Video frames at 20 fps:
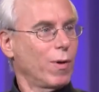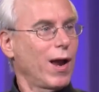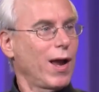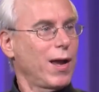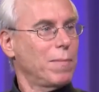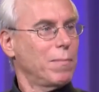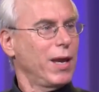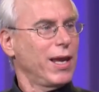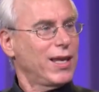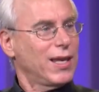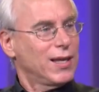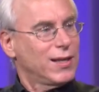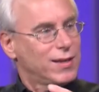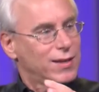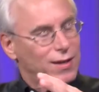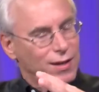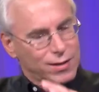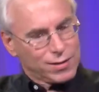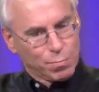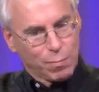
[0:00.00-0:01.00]
right?
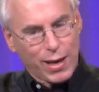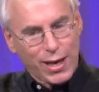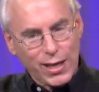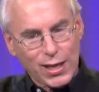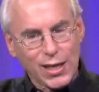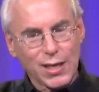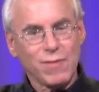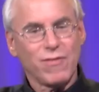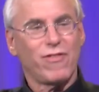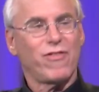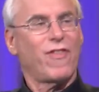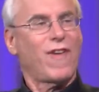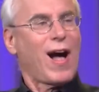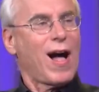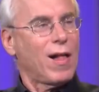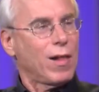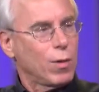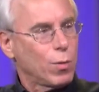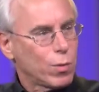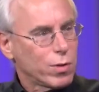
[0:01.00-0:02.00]
Making the making
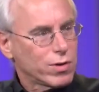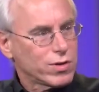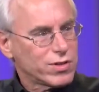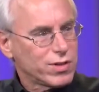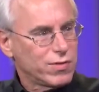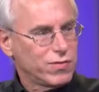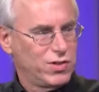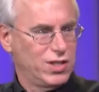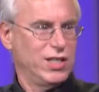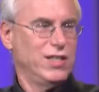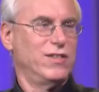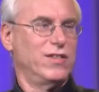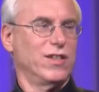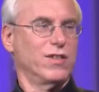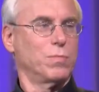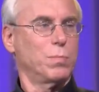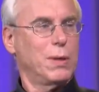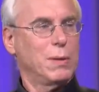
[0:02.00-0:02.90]
followers of Jesus,